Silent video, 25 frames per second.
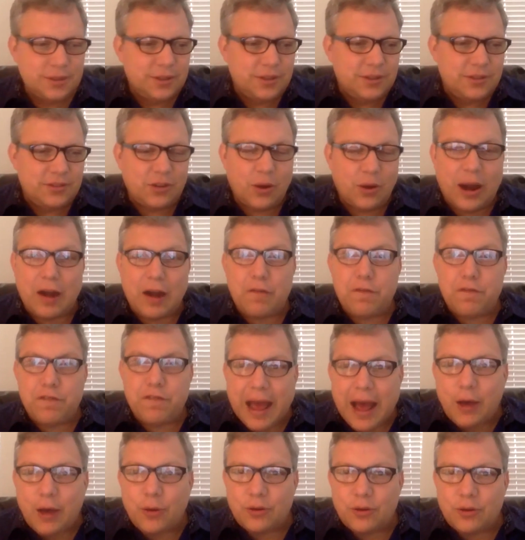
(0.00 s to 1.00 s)
So our
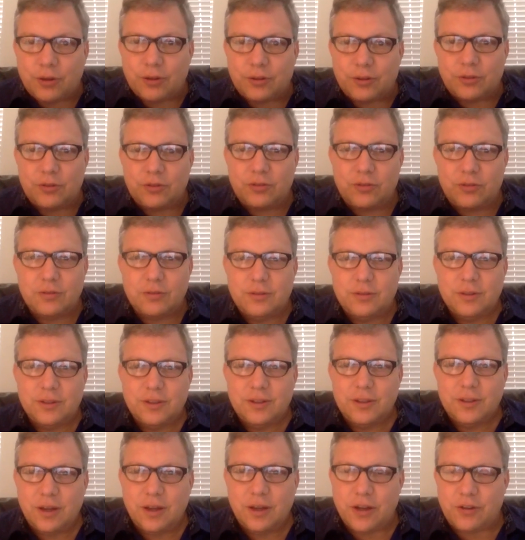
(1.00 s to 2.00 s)
founders
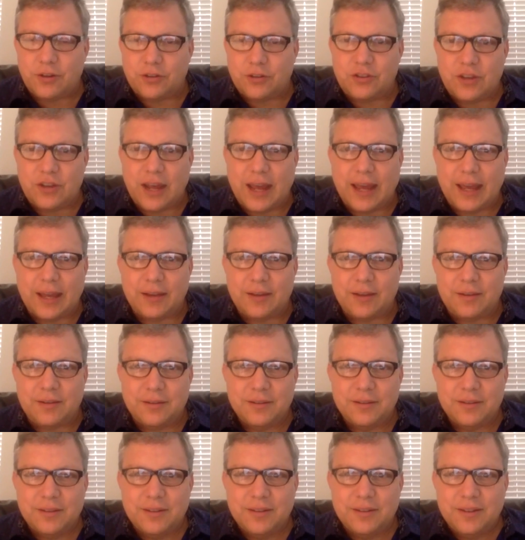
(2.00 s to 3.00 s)
understand
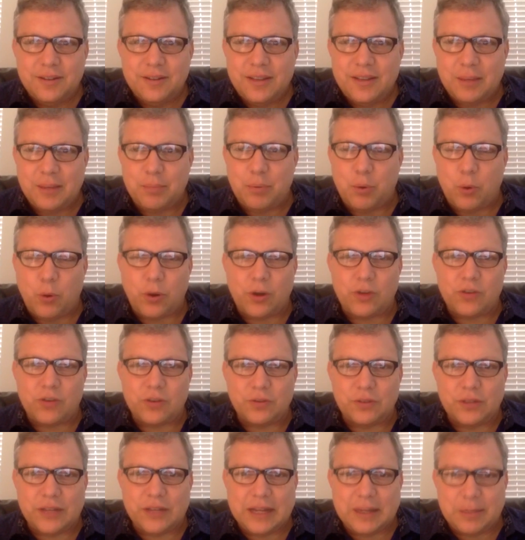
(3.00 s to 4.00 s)
the importance
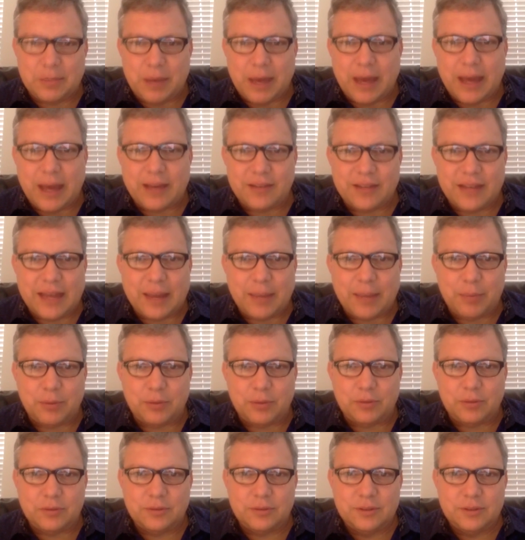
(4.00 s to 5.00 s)
of leading by
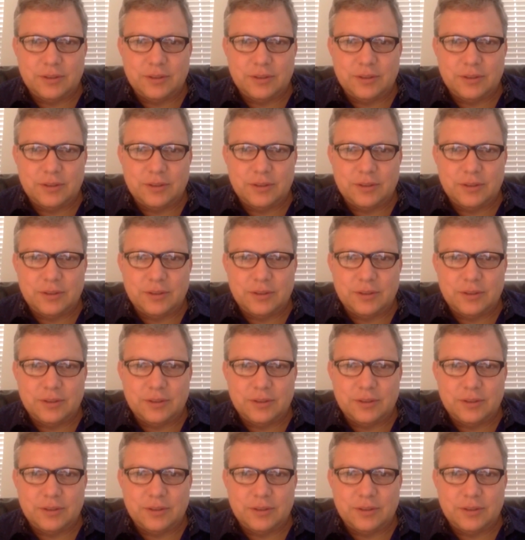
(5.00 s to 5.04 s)
example.